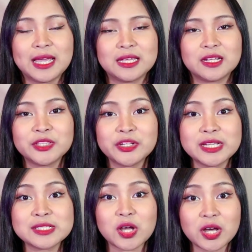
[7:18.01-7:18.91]
Ayan. Other
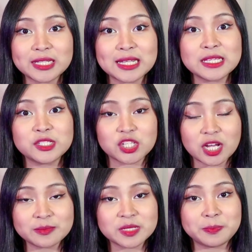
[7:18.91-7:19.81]
is Online
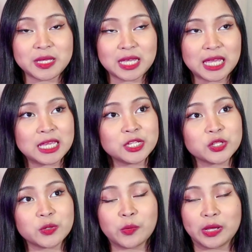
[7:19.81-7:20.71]
Jobs
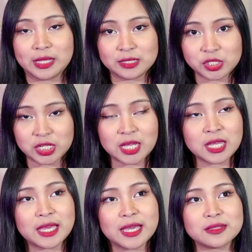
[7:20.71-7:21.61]
PH or
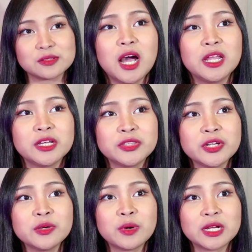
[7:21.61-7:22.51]
OLJ. Ayan.
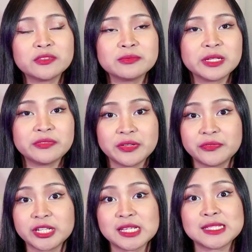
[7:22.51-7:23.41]
Another one of my
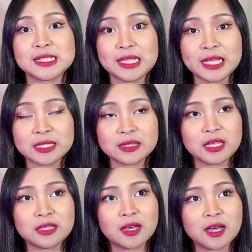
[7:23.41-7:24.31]
favorite is
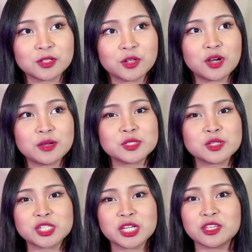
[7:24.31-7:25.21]
LinkedIn.com.
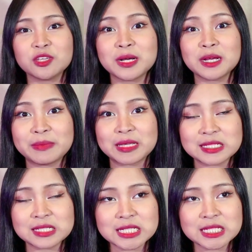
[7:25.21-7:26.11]
So, check niyo yung mga
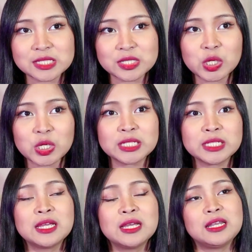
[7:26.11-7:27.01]
businesses
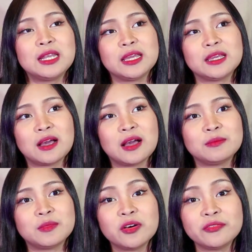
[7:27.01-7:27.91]
doon. Like,
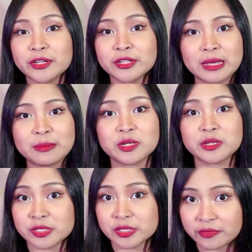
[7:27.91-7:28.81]
offer them
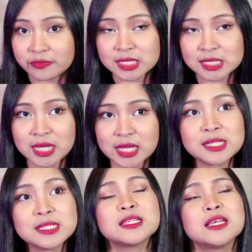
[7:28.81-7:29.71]
your
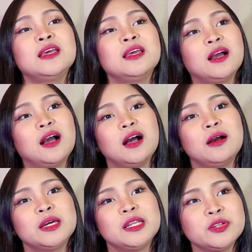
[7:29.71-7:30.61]
services.
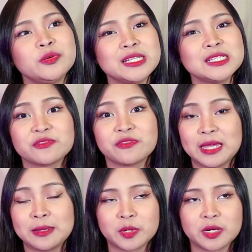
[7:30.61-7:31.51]
Another one is
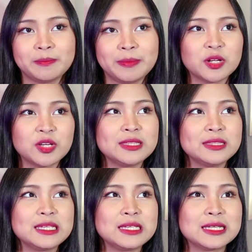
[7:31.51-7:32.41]
Fiverr. Pero
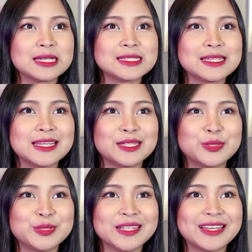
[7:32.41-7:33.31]
hindi kasi
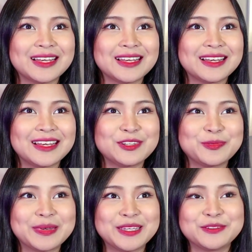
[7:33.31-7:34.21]
ganun ka,
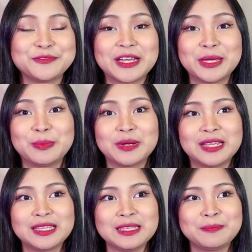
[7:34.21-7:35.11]
ano pa yung
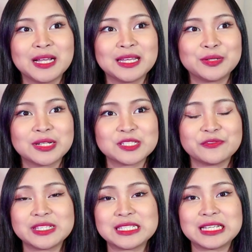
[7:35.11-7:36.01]
Fiverr eh. Hindi pa ganun ka
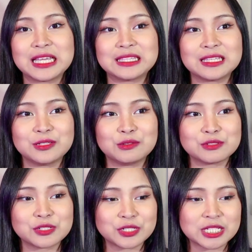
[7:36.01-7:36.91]
sophisticated
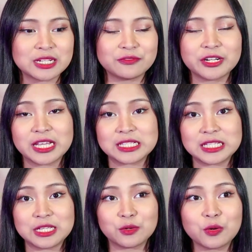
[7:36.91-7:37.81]
yung search nila for
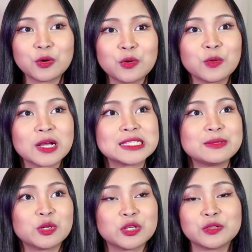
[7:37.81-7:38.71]
SEO.
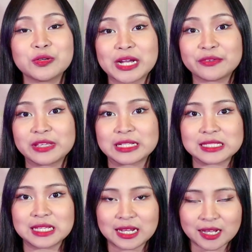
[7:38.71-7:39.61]
Kasi more on
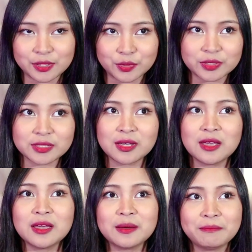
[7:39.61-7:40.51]
graphics sila ngayon.
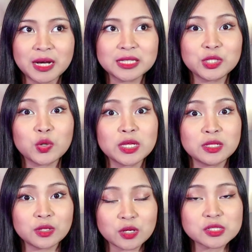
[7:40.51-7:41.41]
But you
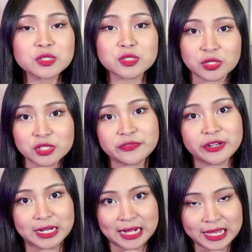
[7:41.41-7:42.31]
can also search
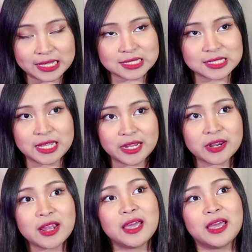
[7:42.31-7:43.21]
for clients
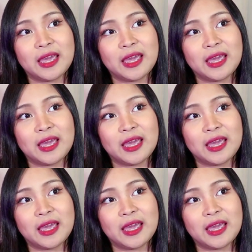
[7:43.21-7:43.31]
there.